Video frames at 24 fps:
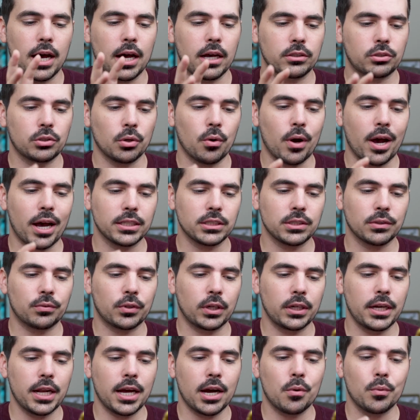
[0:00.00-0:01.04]
So as of
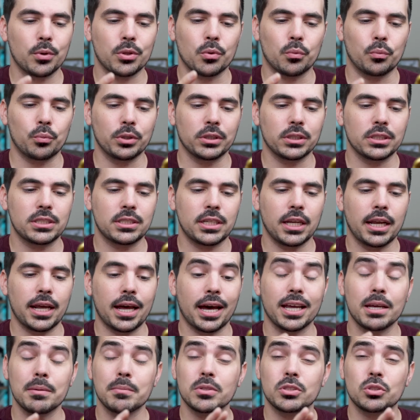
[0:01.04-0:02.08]
right now with real estate,
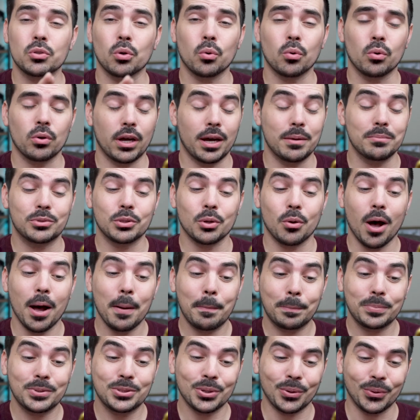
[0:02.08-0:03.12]
I'm
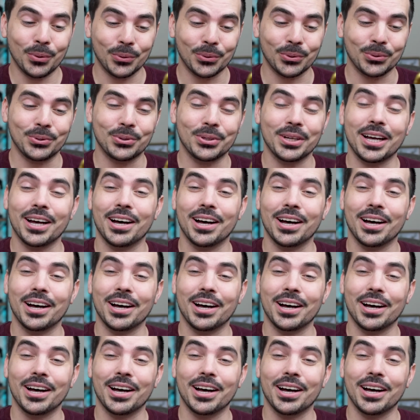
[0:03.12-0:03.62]
up total